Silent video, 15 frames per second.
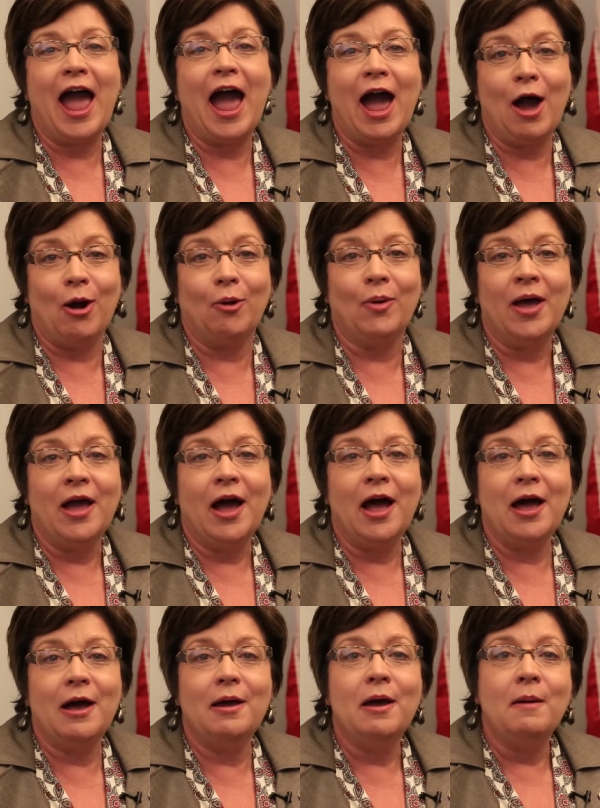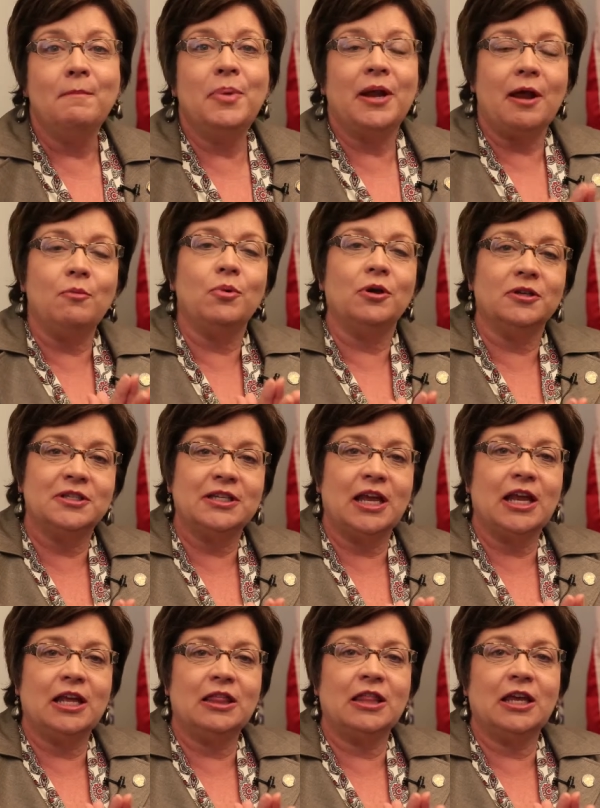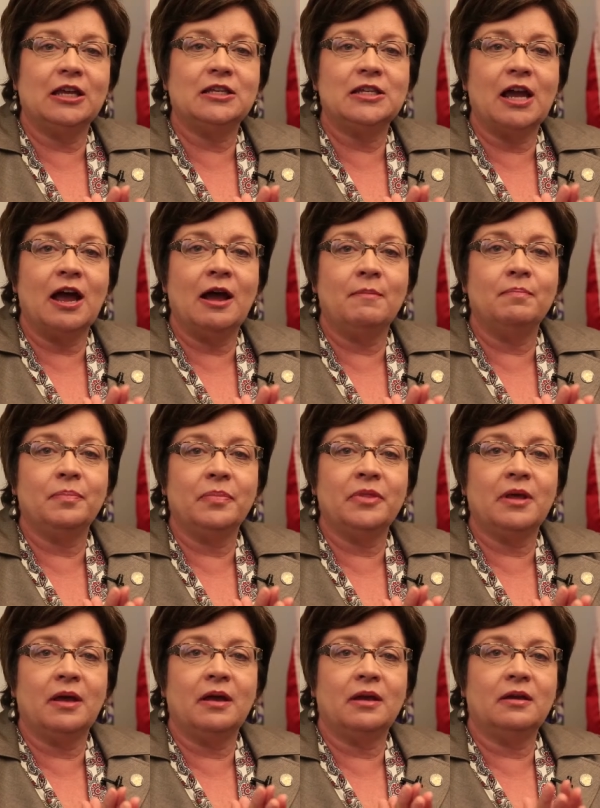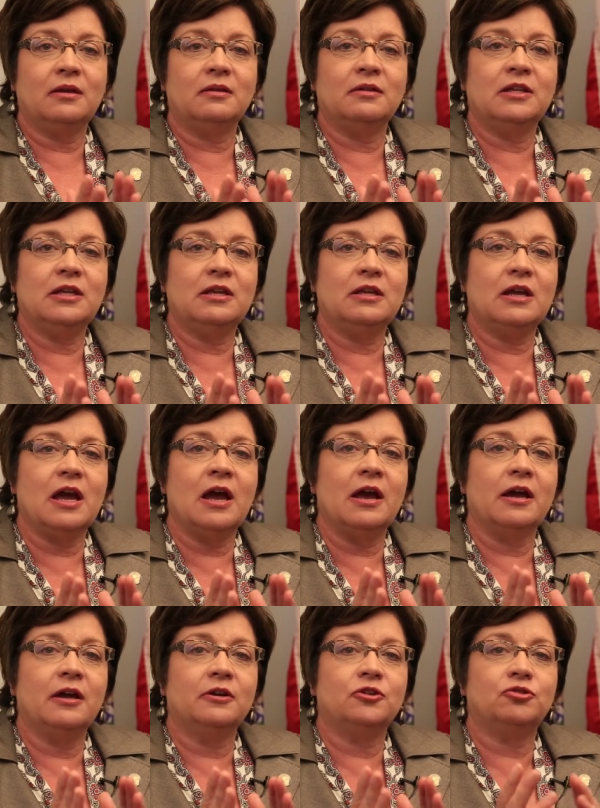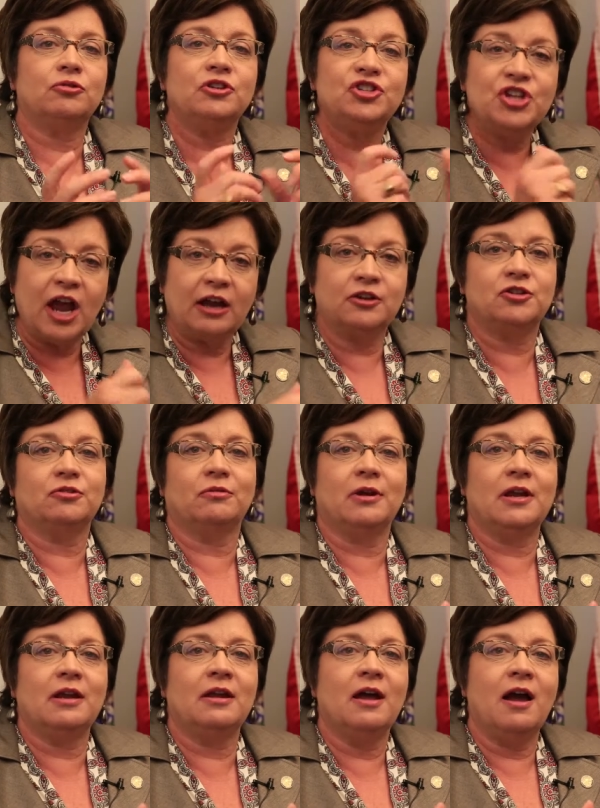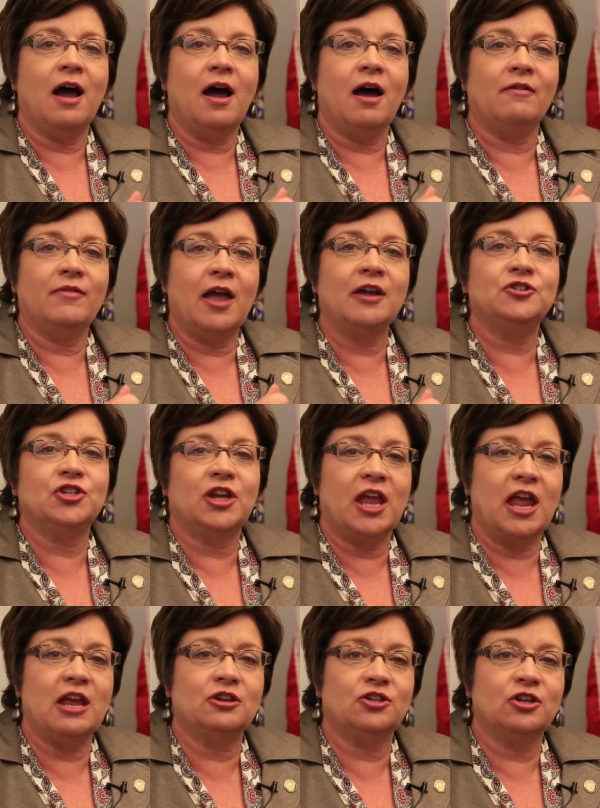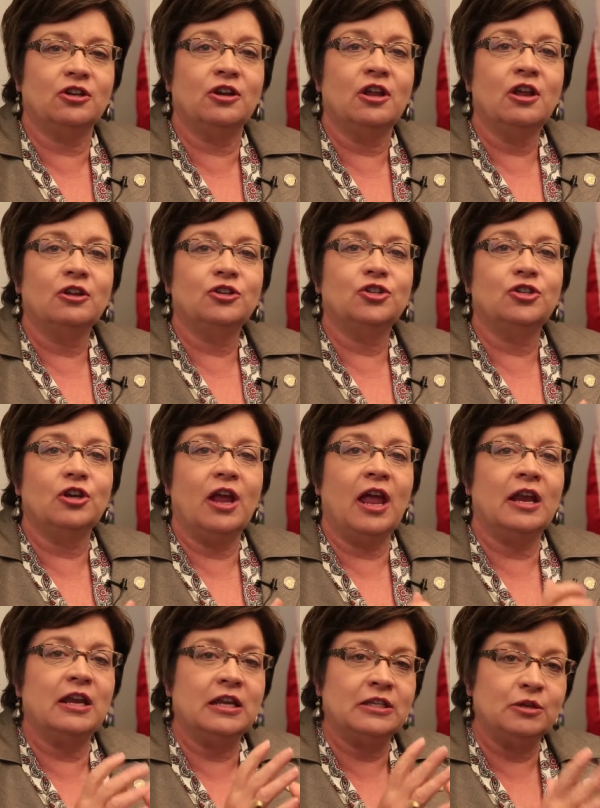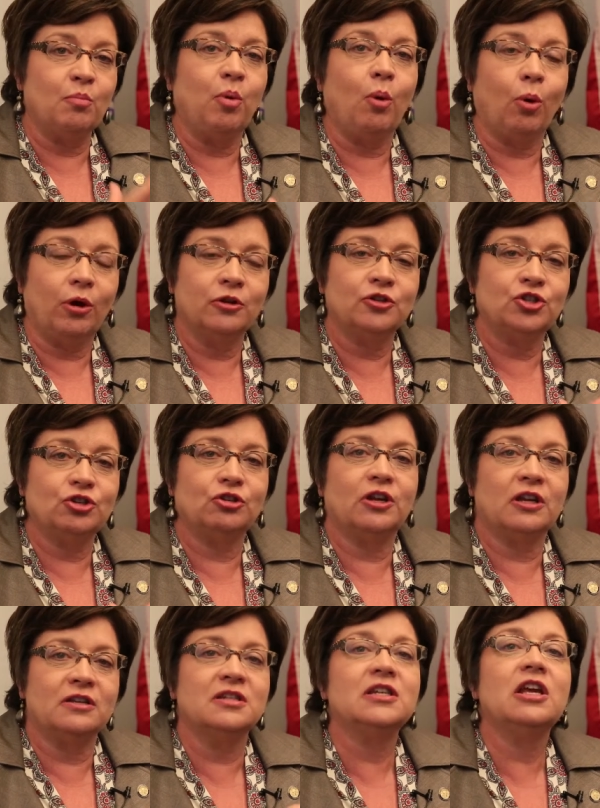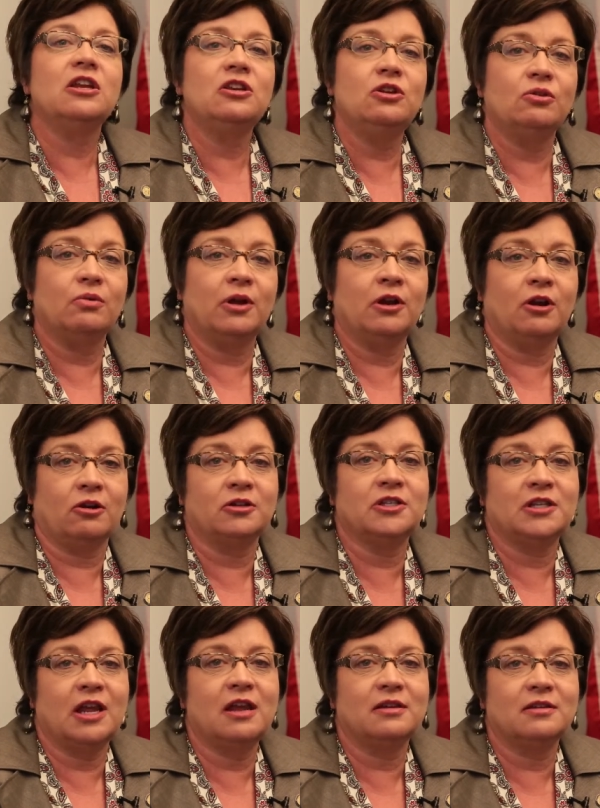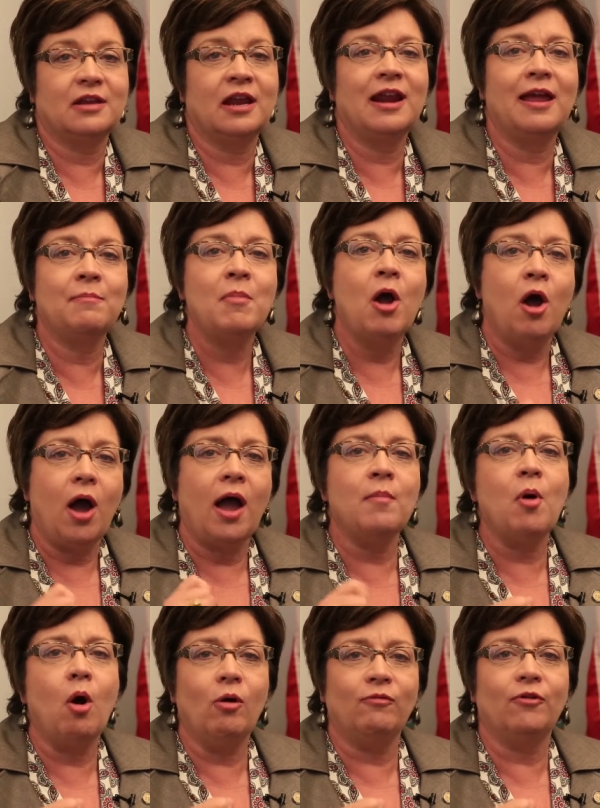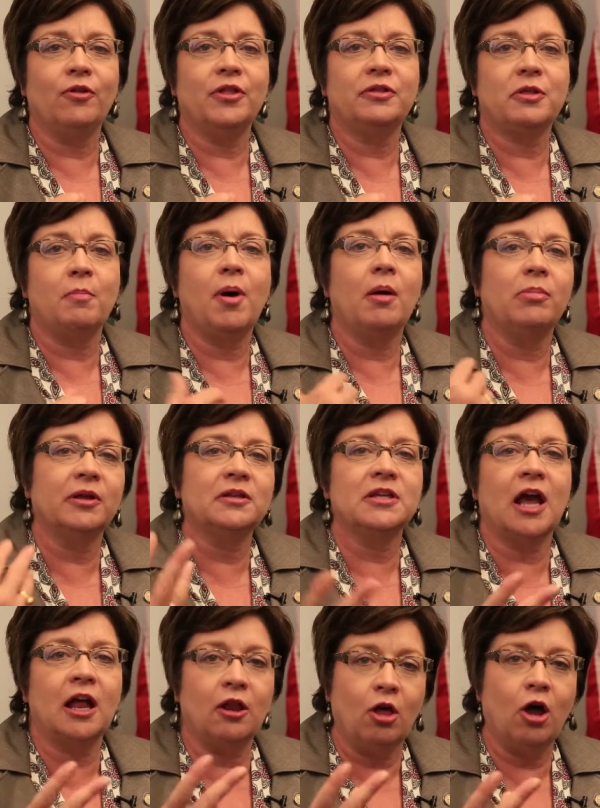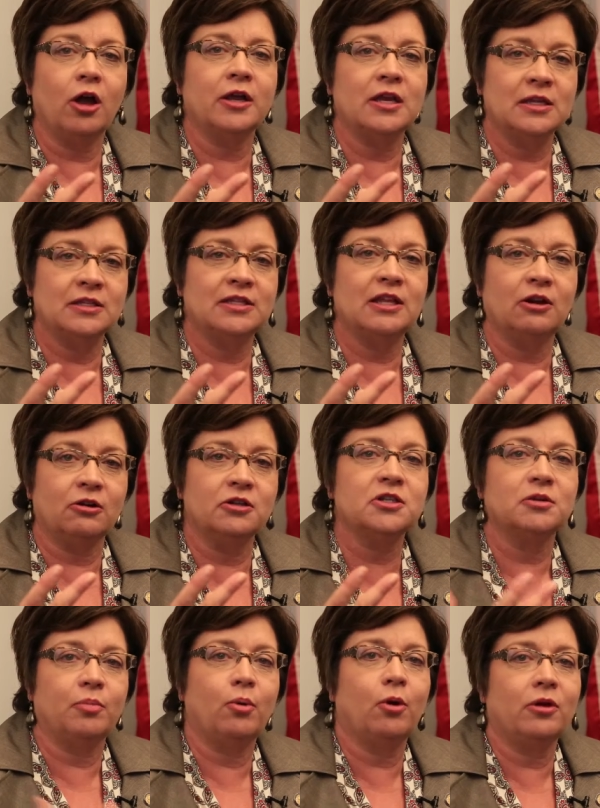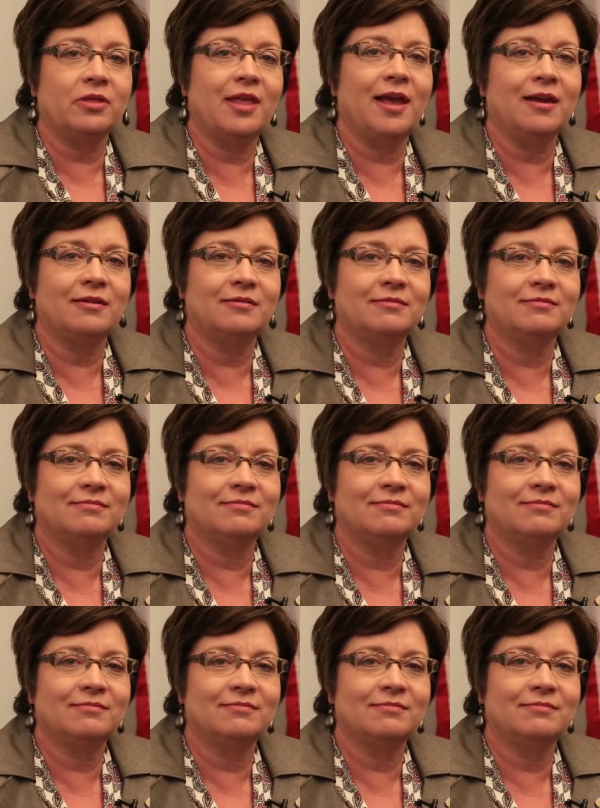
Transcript: how. Uh, but I will say that um, the, the uh, trajectory of education and its importance should continue in our state. And I'm, I'm hopeful that the public dialogue is there to support that.